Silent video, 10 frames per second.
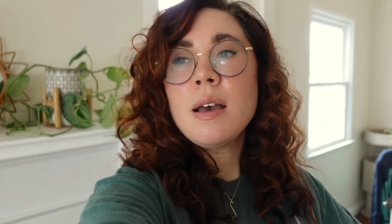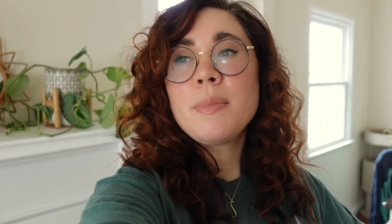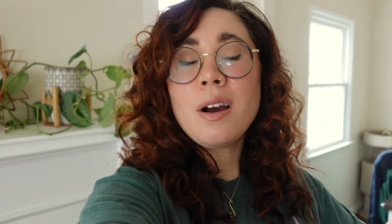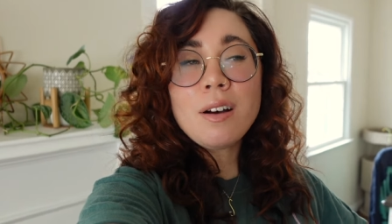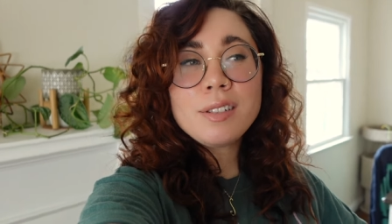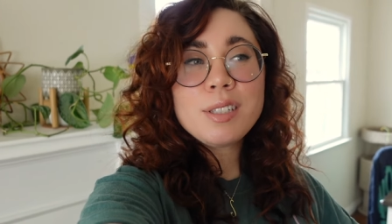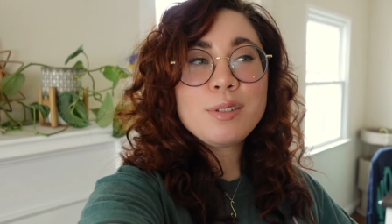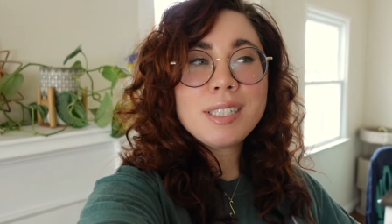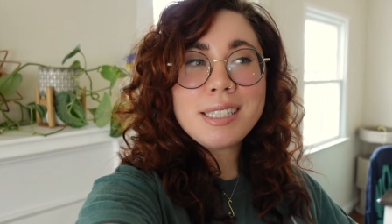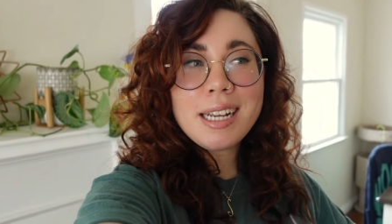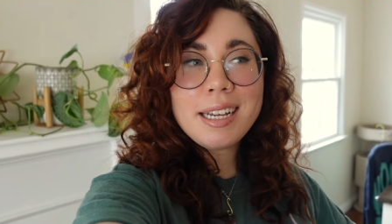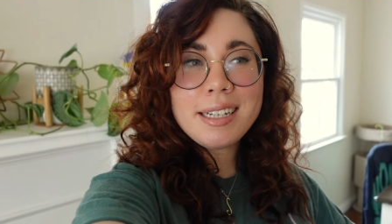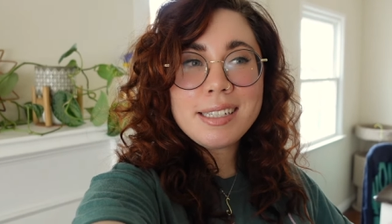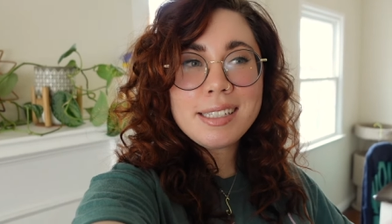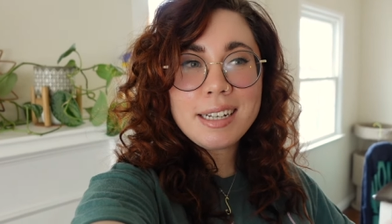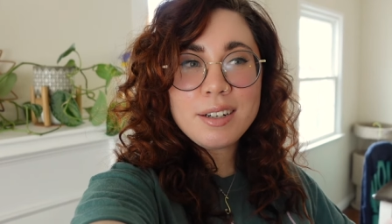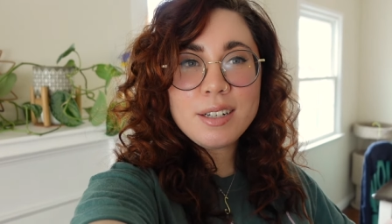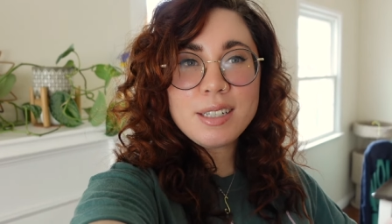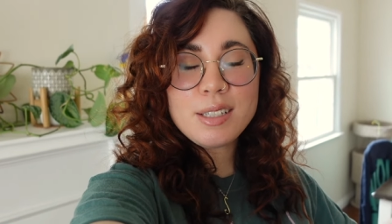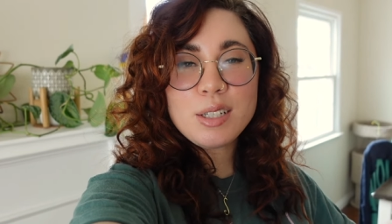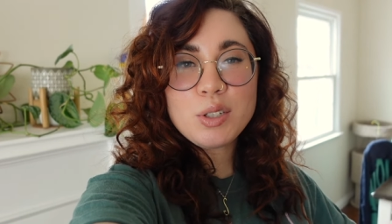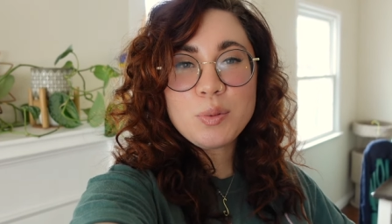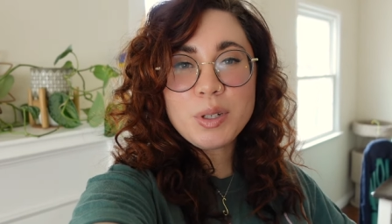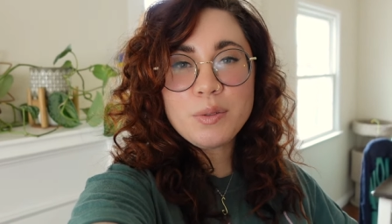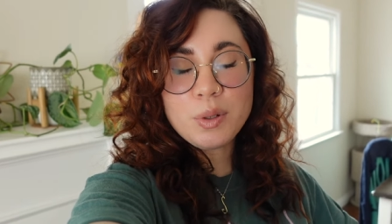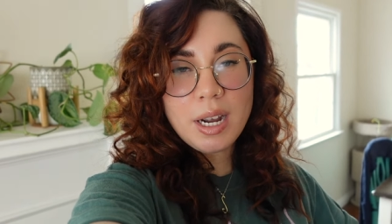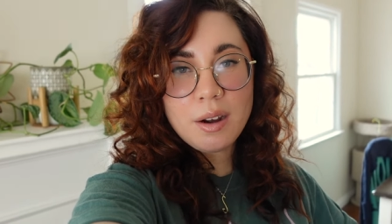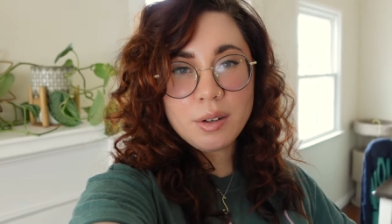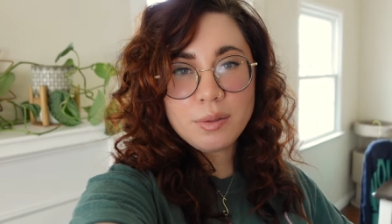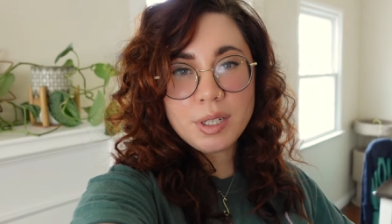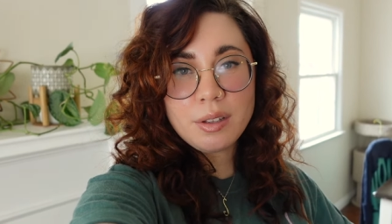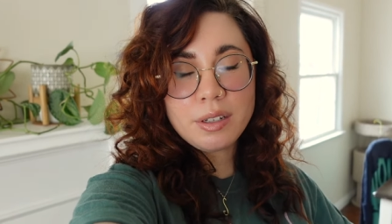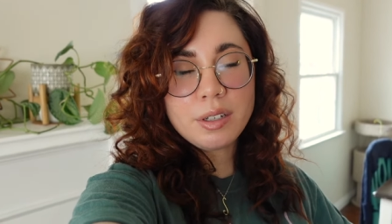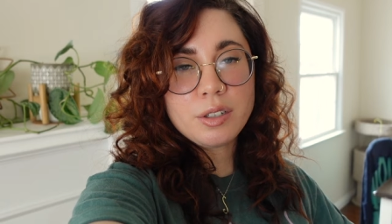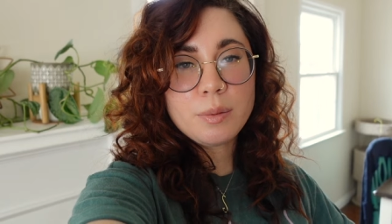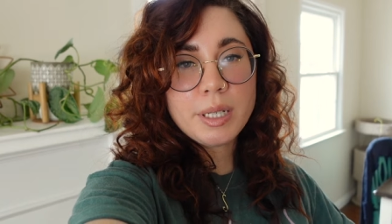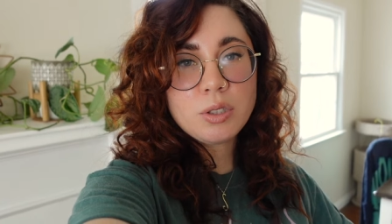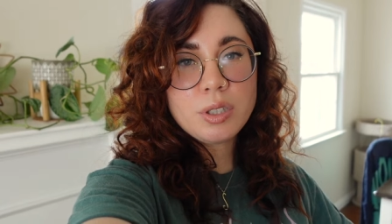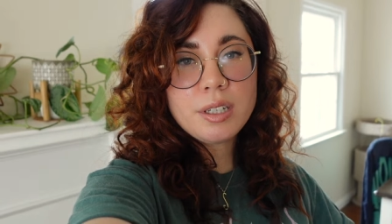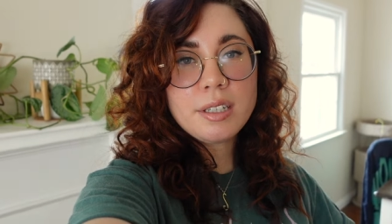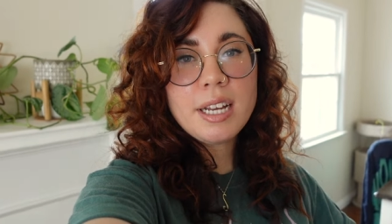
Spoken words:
but also today is Erin's 24-hour readathon on her Patreon.